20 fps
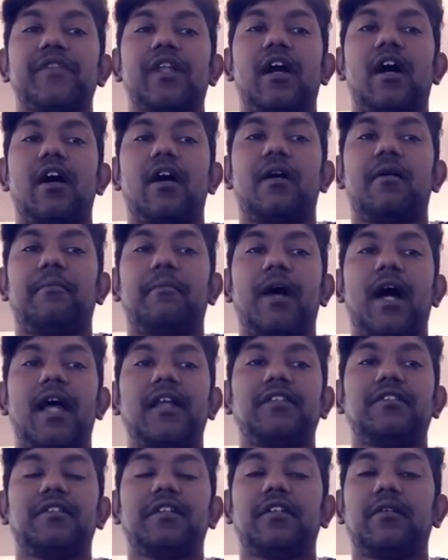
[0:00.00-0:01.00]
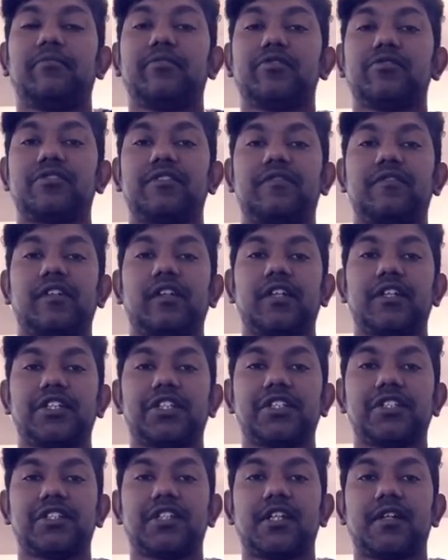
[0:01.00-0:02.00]
either in an abusive
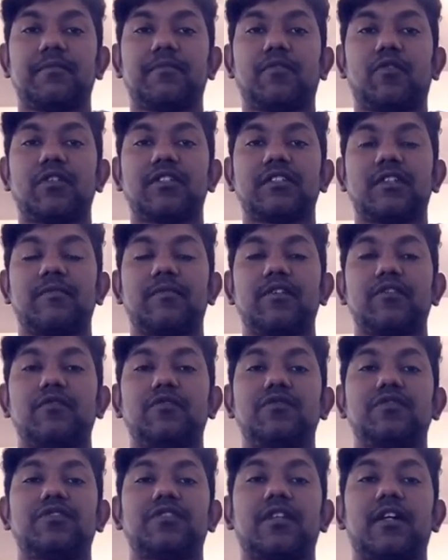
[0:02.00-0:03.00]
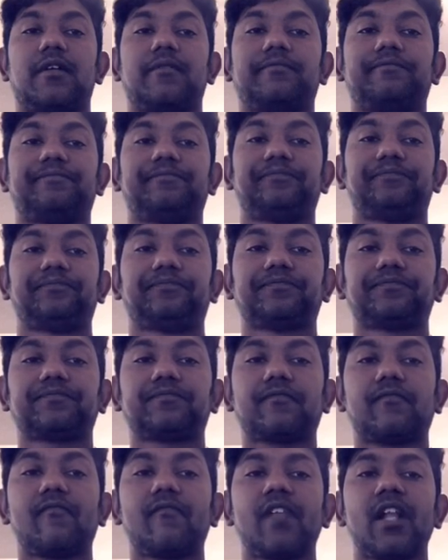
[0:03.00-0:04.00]
relationship, or someone
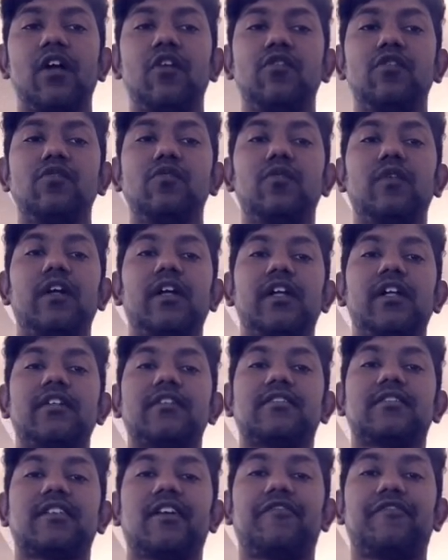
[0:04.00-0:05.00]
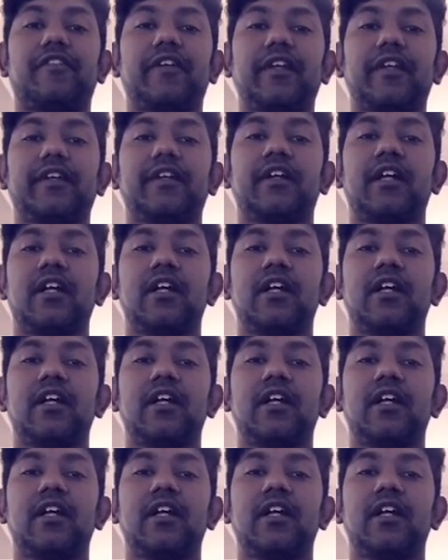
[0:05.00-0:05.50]
who is suffering